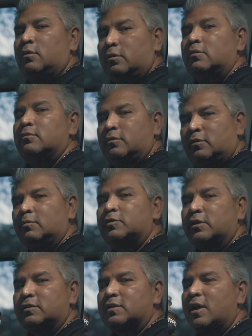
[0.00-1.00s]
Exactly. Come
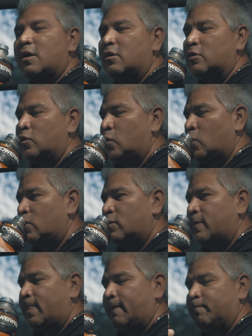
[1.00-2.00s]
check us out.
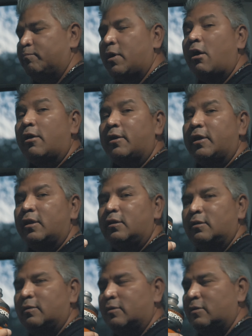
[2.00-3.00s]
Powerade.